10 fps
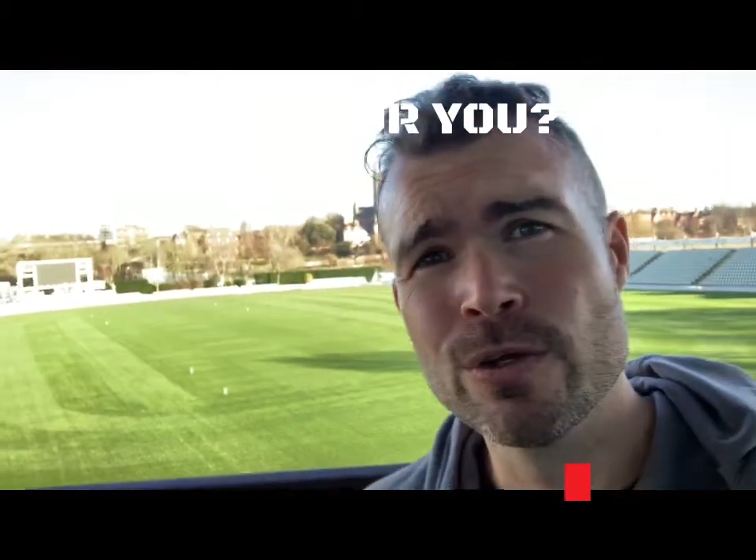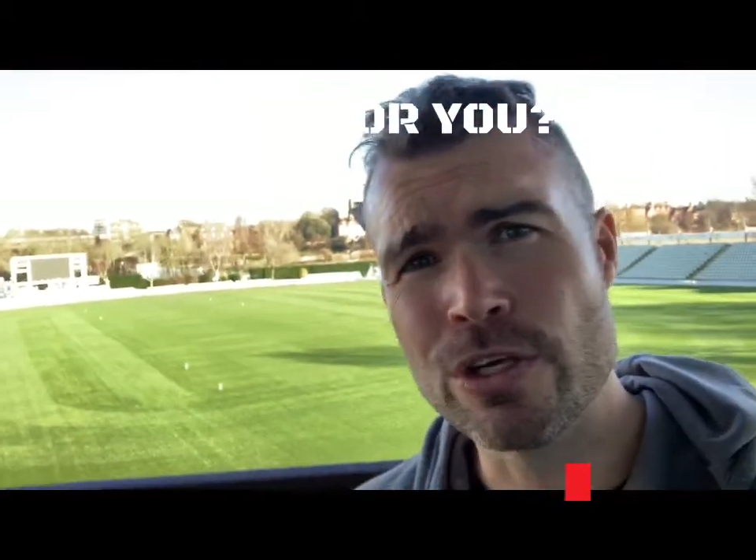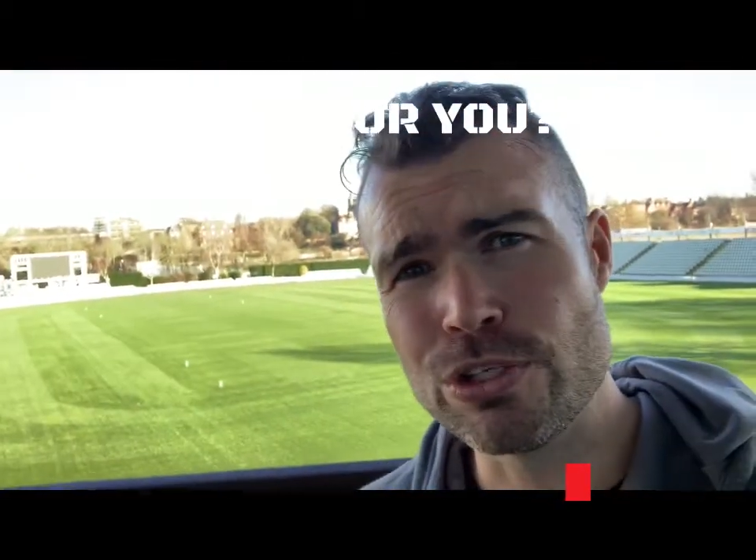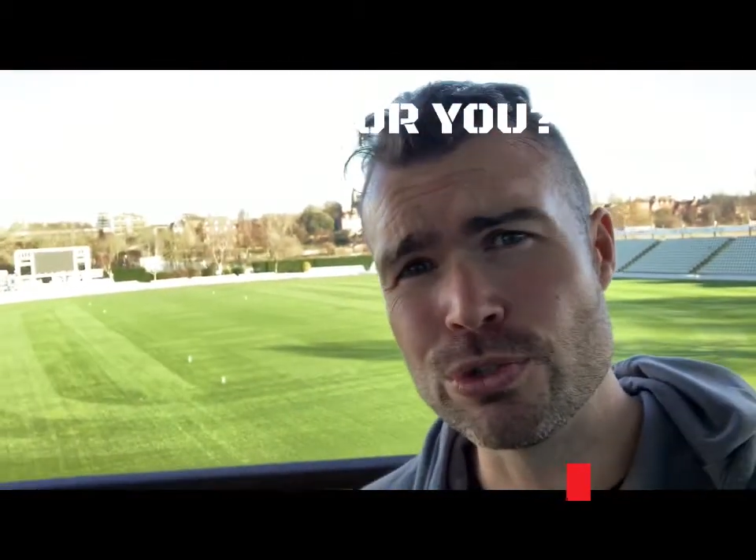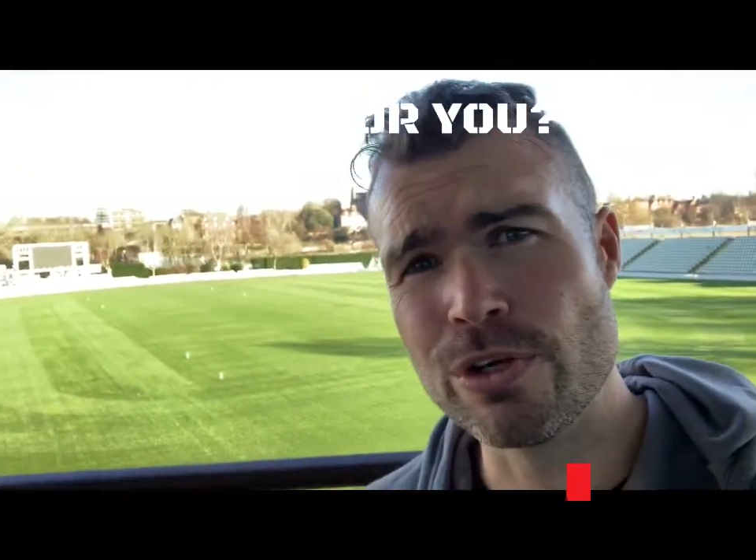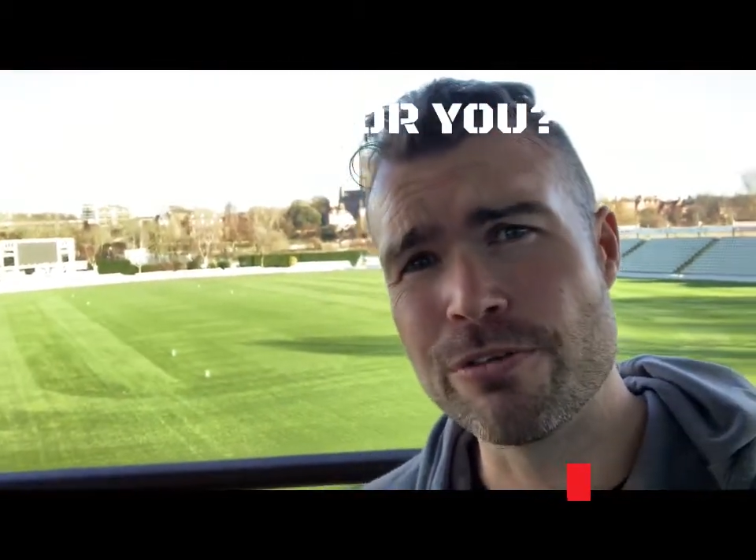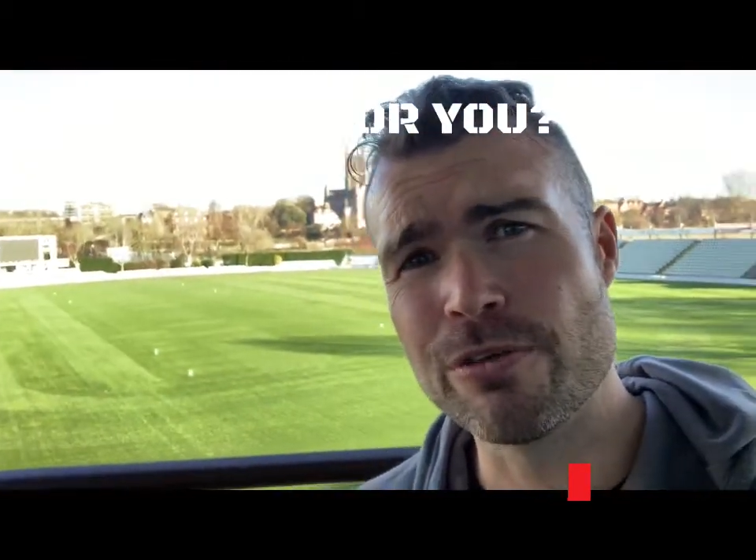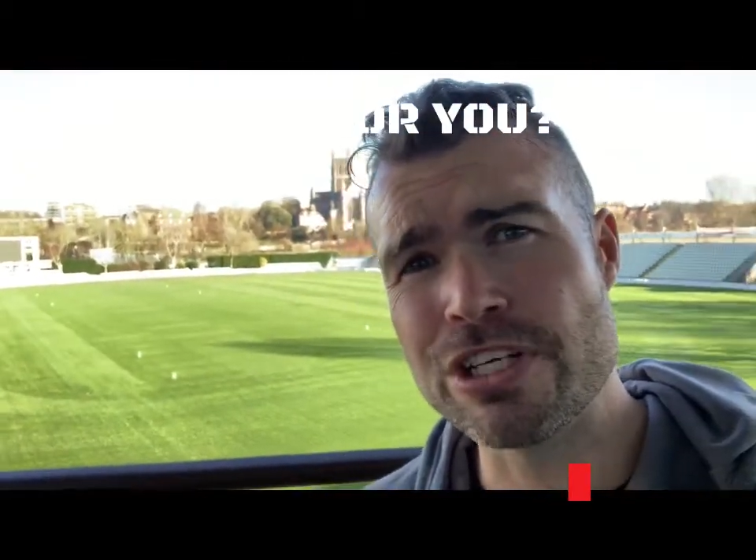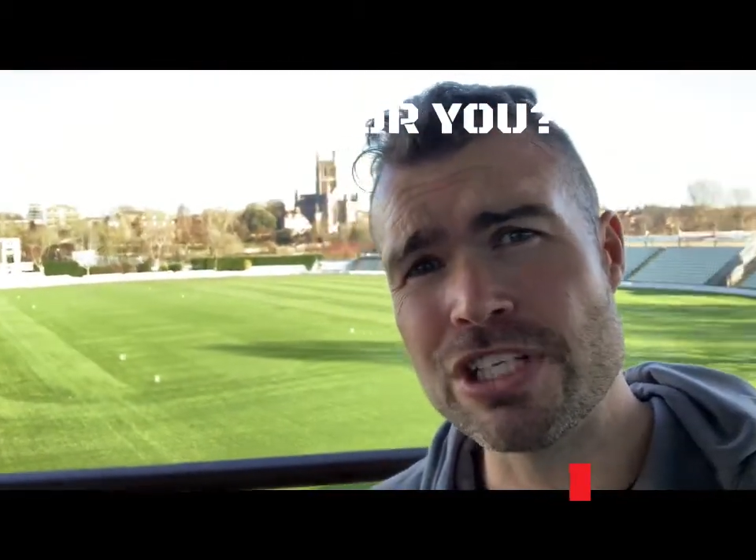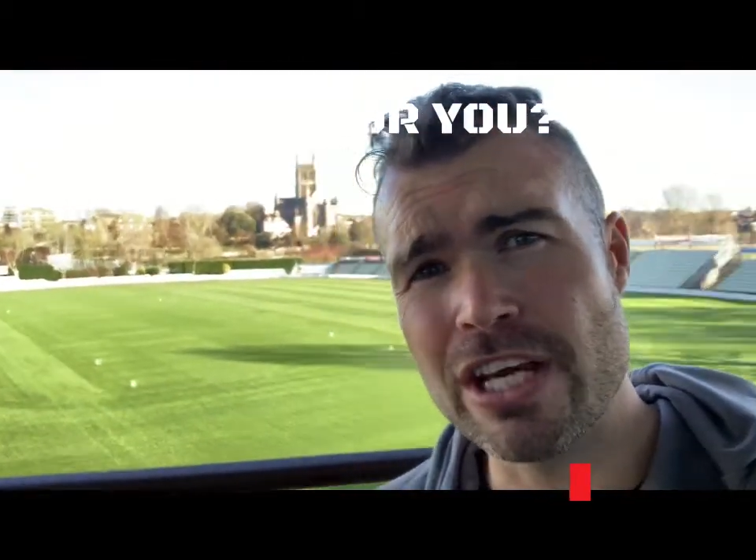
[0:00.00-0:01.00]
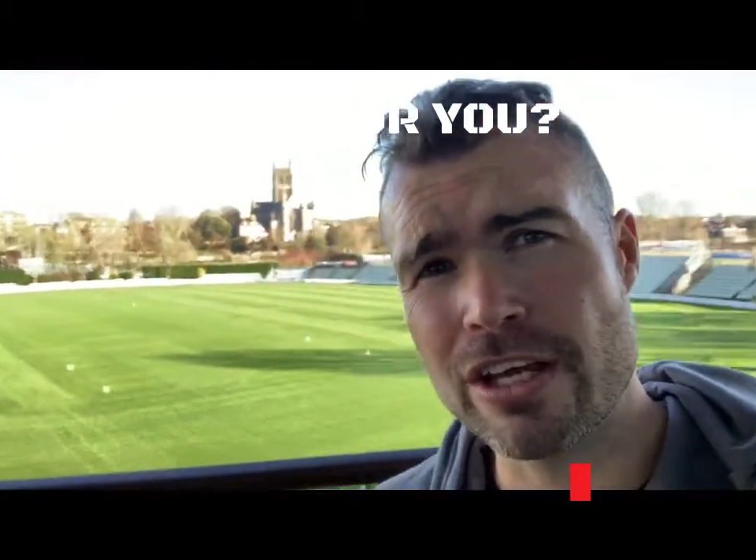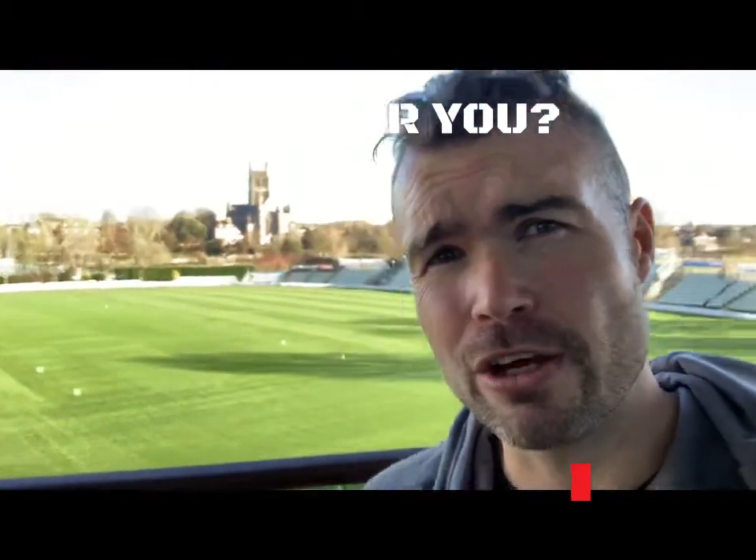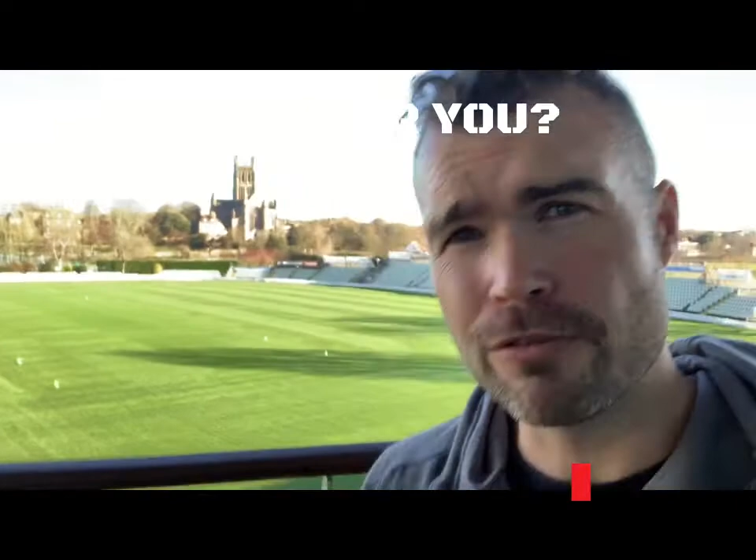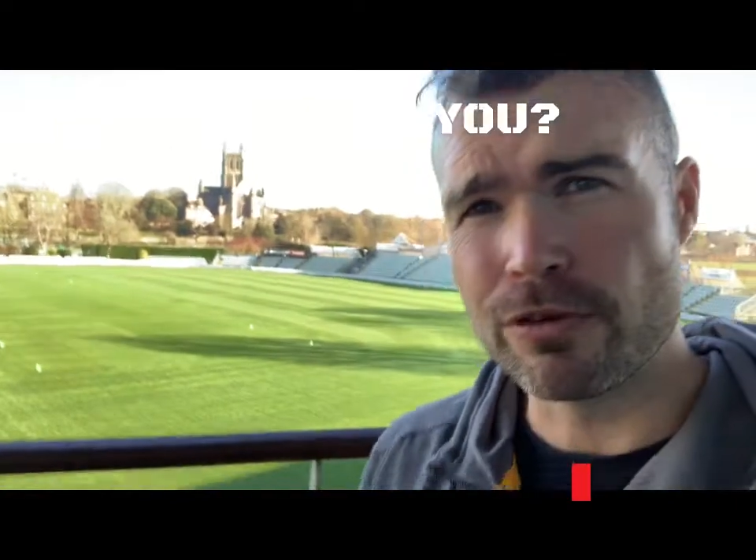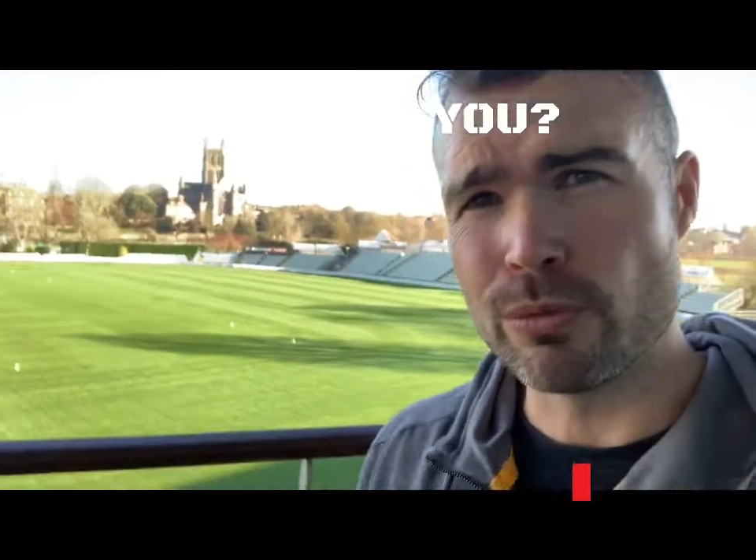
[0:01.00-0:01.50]
enjoy the fresh air,
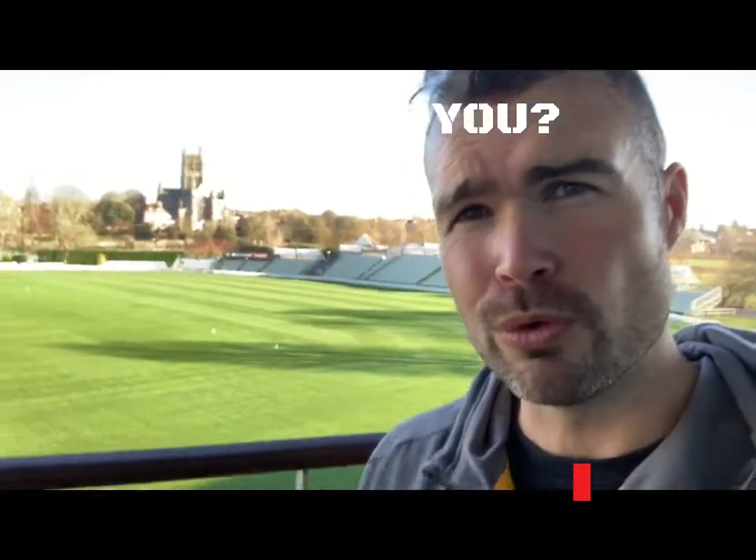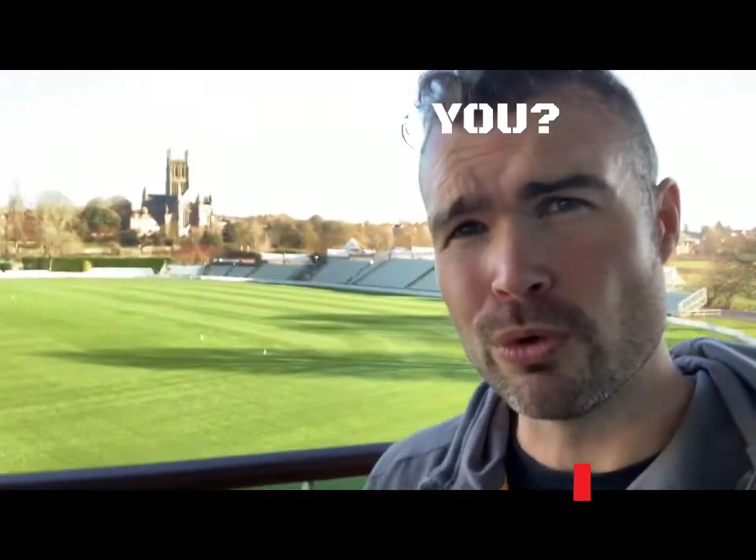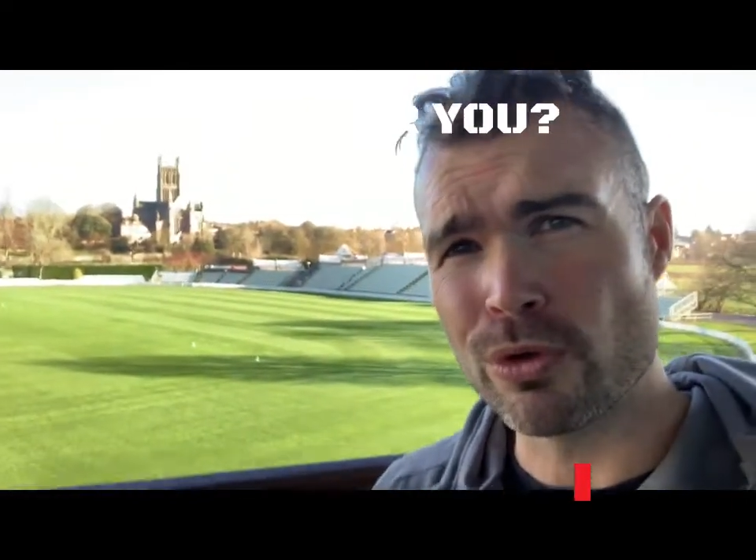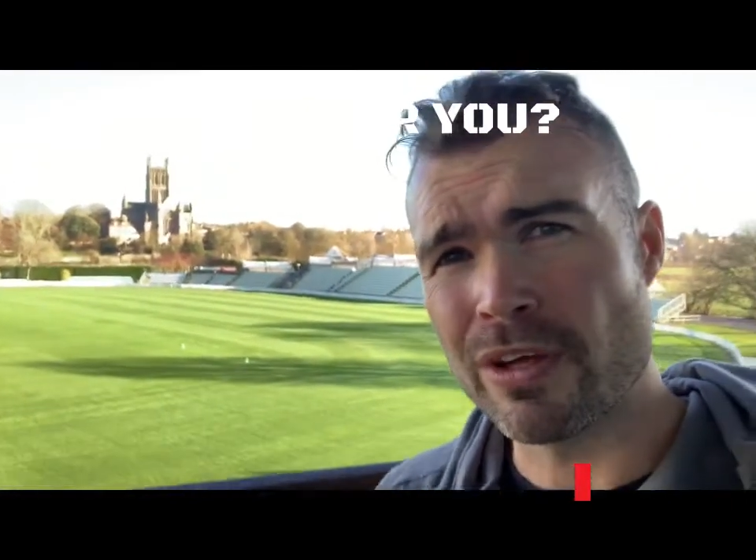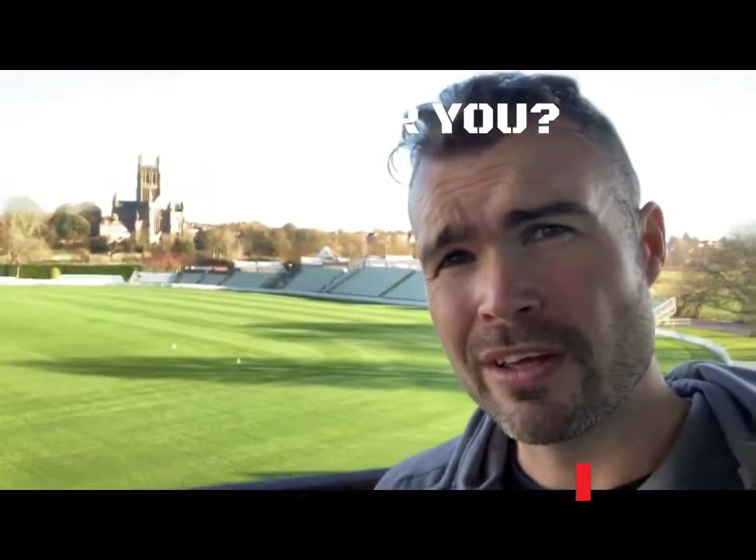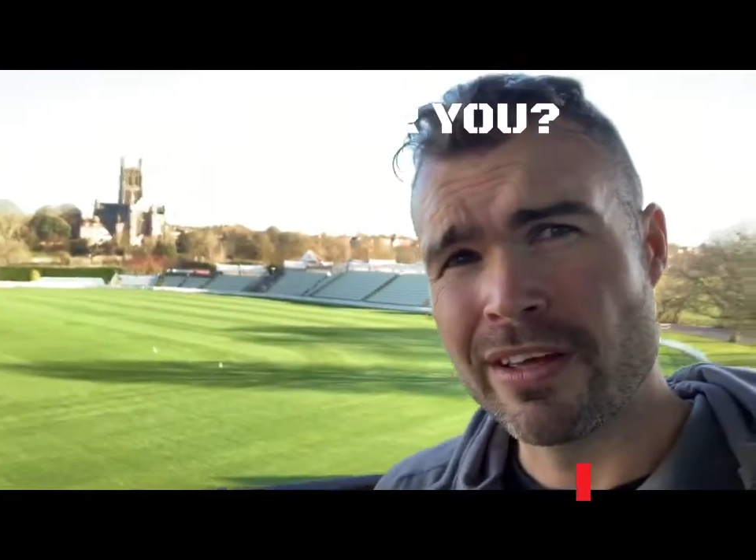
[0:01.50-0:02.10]
go for a walk,